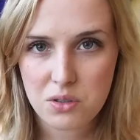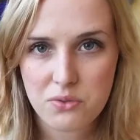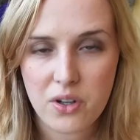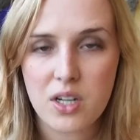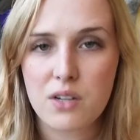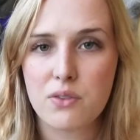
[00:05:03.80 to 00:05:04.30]
it'll
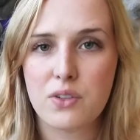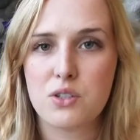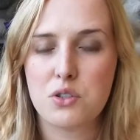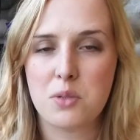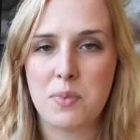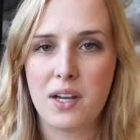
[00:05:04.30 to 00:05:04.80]
fall off
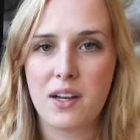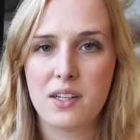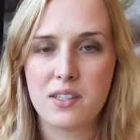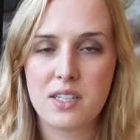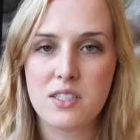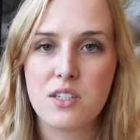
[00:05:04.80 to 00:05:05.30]
eventually, but I kind
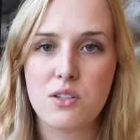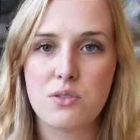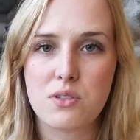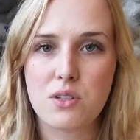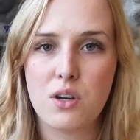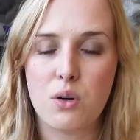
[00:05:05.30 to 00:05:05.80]
of like to use
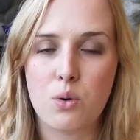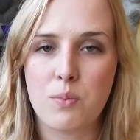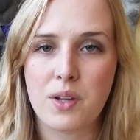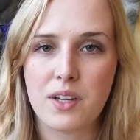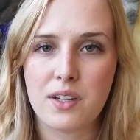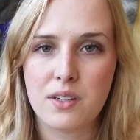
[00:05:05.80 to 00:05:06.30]
the comb
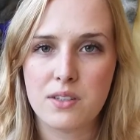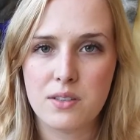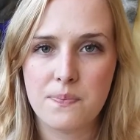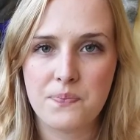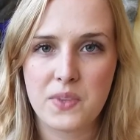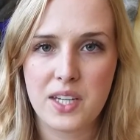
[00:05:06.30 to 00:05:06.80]
and
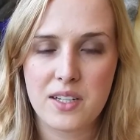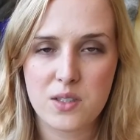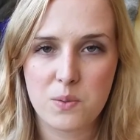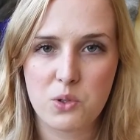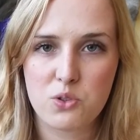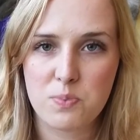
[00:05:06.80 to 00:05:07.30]
get
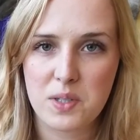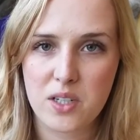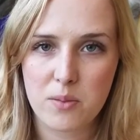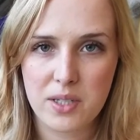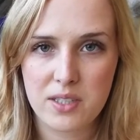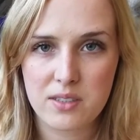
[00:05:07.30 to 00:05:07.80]
some of those bigger
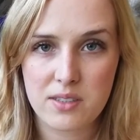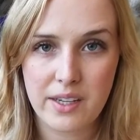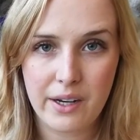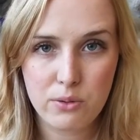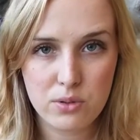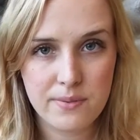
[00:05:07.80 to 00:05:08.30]
pieces
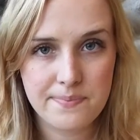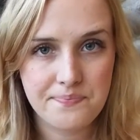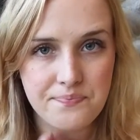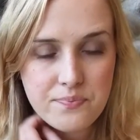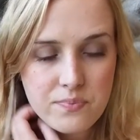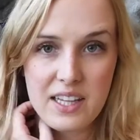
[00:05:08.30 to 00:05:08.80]
out.
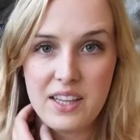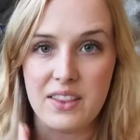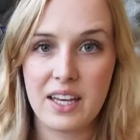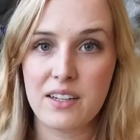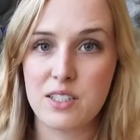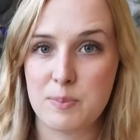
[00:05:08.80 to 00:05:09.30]
And
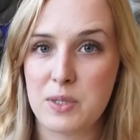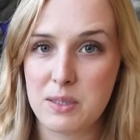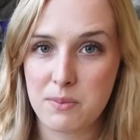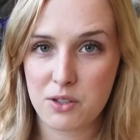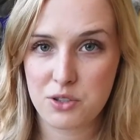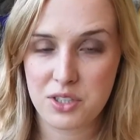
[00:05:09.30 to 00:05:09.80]
that is pretty
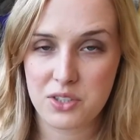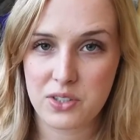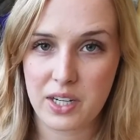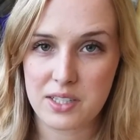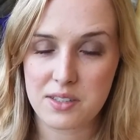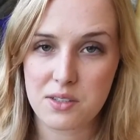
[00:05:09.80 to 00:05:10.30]
much it, you
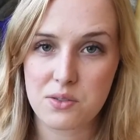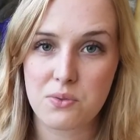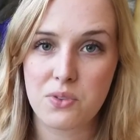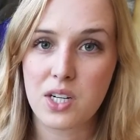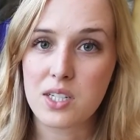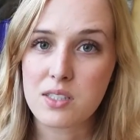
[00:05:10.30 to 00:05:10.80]
guys. It's
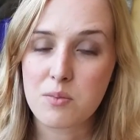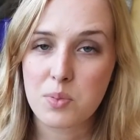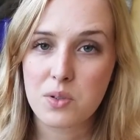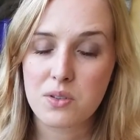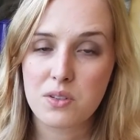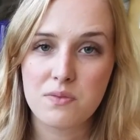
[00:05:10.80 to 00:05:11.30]
very
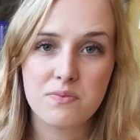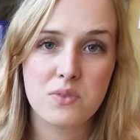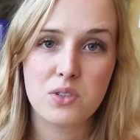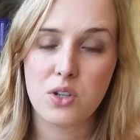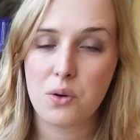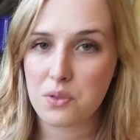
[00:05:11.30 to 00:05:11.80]
simple.
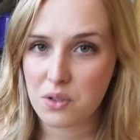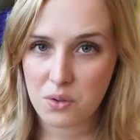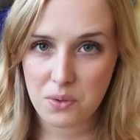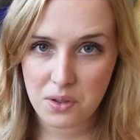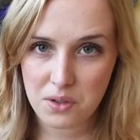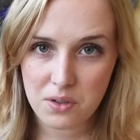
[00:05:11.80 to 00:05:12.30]
Coconut
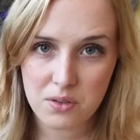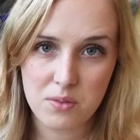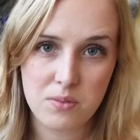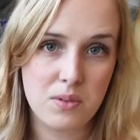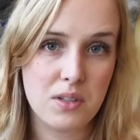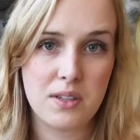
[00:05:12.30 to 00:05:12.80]
oil,
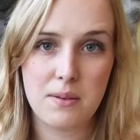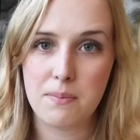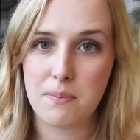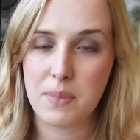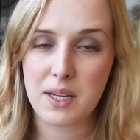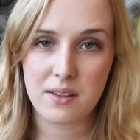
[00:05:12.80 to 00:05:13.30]
and
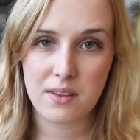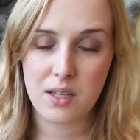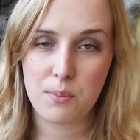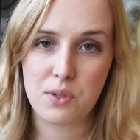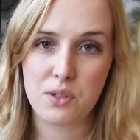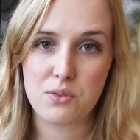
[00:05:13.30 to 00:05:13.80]
then bathe
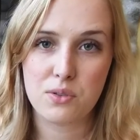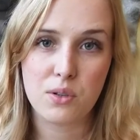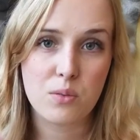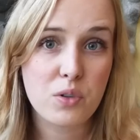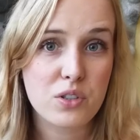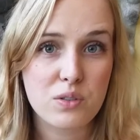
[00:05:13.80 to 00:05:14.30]
them and use a
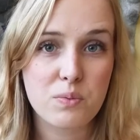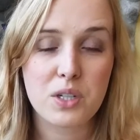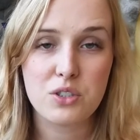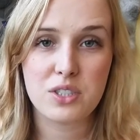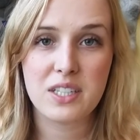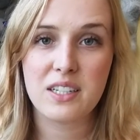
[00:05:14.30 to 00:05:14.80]
little bristle
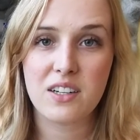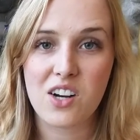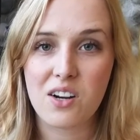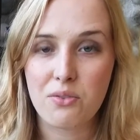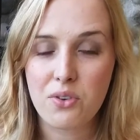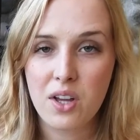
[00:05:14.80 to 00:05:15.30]
brush to get it
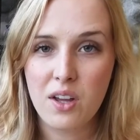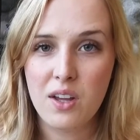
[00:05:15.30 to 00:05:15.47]
off.